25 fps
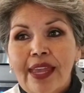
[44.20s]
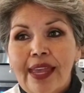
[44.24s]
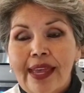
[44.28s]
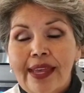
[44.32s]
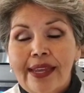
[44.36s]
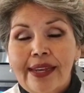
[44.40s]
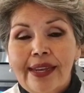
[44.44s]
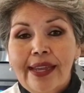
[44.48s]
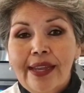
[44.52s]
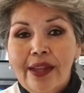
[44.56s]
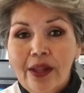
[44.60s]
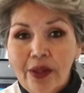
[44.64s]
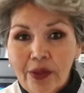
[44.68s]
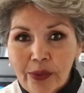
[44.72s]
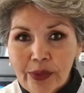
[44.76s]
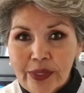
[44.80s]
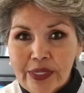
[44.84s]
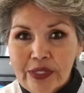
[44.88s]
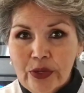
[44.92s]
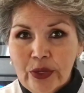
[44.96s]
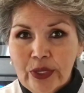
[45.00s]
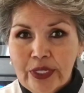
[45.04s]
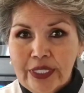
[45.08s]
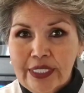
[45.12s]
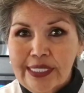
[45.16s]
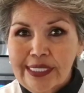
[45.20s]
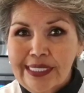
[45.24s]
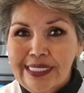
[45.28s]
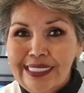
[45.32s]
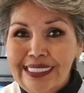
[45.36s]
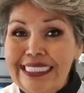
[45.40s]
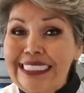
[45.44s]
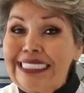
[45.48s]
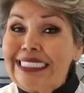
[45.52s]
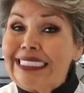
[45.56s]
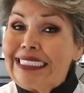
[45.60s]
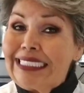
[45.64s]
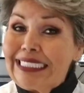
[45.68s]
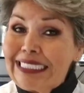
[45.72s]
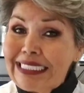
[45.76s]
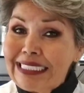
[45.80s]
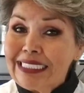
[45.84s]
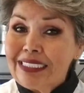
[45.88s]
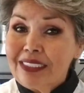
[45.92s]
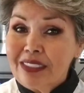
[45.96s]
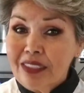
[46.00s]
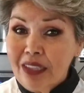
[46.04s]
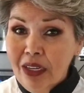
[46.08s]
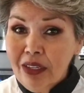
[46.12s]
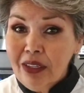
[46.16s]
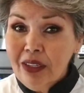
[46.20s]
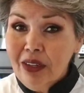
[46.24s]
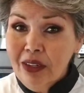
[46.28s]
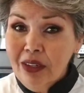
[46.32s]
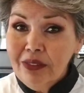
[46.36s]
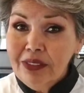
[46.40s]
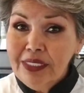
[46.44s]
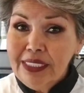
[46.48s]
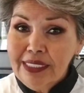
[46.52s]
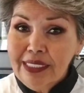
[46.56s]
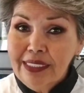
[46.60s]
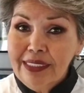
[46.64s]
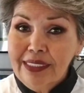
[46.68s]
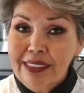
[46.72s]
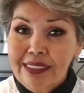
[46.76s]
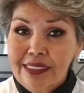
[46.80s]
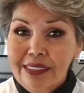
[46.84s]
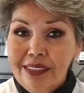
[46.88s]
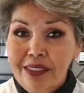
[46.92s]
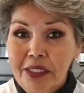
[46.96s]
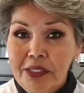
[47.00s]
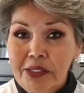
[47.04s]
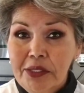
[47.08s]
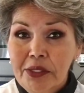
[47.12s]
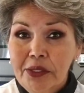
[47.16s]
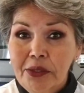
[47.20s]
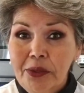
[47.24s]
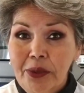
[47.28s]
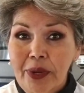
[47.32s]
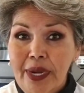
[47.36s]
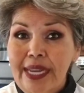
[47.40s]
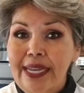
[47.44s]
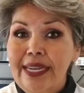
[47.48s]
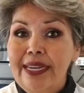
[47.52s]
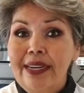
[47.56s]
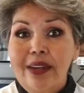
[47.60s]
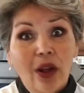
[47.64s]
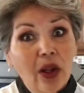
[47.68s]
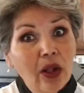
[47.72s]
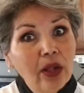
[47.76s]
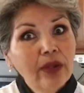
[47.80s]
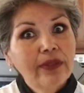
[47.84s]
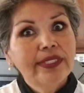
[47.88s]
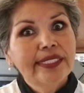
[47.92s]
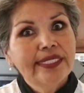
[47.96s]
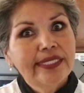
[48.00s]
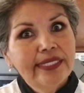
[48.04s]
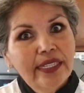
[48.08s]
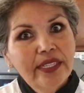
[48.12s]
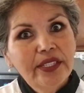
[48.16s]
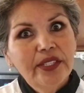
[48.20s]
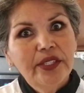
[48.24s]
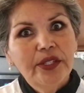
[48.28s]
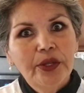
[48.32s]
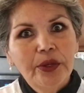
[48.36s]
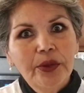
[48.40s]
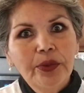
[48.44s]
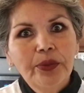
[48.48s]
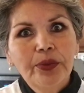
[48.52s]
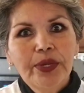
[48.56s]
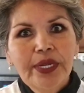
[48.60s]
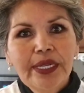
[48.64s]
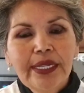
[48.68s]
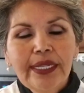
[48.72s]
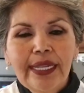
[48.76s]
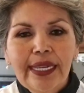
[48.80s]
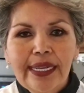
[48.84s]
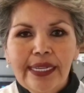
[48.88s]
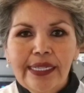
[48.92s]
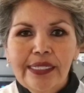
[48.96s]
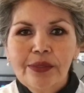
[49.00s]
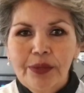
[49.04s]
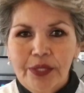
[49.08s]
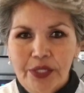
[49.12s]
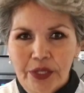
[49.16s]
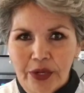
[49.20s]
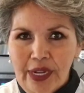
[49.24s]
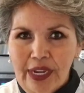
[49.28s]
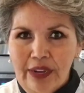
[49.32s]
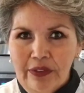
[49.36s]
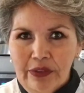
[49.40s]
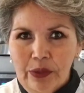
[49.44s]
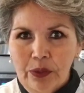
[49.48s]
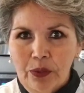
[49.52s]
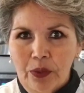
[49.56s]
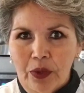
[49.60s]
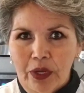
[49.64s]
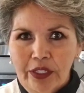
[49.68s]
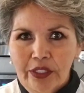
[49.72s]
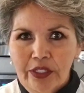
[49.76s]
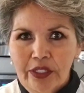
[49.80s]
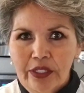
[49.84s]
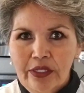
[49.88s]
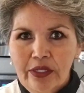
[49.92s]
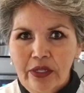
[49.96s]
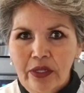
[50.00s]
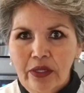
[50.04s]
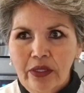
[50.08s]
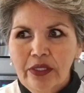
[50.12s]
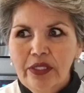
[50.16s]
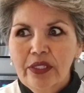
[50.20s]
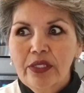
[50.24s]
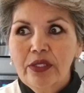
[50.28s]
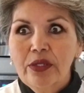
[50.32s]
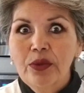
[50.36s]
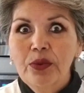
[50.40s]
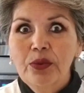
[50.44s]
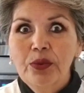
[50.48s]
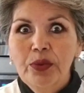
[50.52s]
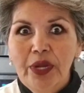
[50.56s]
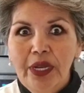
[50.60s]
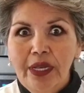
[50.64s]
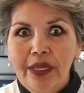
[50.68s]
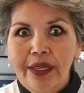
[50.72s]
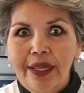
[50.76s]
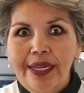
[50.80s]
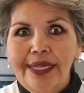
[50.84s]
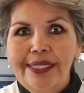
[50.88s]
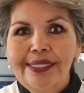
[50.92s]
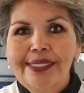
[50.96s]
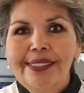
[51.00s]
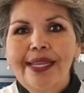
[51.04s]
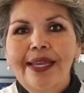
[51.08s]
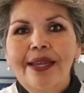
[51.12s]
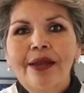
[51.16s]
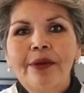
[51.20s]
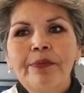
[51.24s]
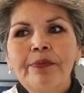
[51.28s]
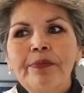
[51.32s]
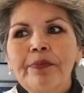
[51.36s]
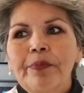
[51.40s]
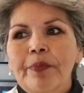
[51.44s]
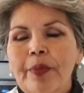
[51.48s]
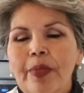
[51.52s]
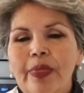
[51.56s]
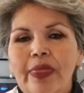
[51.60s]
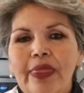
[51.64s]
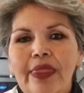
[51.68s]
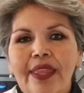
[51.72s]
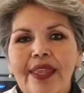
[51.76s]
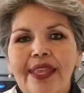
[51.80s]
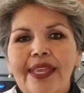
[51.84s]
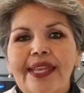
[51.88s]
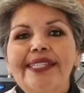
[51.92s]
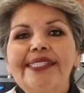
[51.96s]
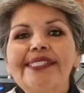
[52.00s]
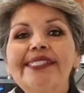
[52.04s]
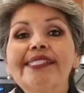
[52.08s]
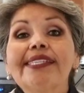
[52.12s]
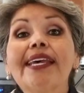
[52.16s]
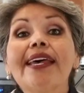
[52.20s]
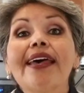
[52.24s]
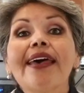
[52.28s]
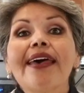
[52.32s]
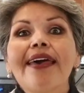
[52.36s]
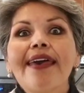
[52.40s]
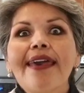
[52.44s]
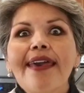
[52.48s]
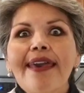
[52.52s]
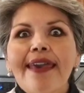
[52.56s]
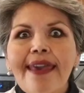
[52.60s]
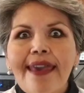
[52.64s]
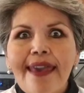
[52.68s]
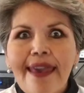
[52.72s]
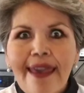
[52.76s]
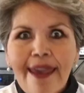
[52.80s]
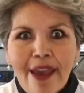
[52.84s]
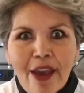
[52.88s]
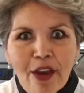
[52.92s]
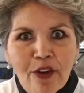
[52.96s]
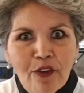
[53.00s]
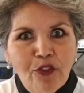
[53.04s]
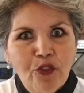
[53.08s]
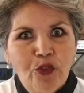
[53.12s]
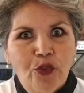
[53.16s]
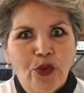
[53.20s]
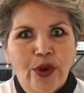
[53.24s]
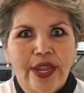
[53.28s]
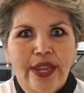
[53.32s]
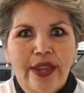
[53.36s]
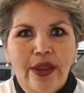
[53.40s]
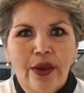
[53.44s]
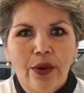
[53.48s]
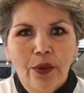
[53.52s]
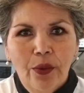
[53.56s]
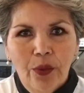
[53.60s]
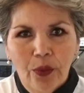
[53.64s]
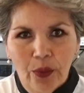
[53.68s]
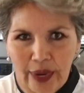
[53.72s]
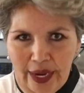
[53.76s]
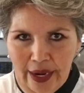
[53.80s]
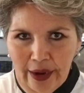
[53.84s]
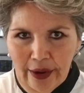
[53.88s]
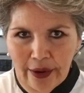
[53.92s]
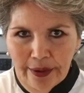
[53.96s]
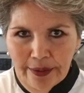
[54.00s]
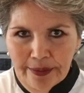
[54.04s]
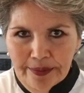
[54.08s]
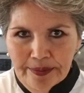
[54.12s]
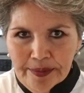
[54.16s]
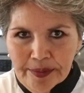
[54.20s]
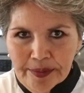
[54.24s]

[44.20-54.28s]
and health restrictions, it's not all of a sudden it's not so great. And all of a sudden you realize when you have to watch your salt, you realize it's everywhere.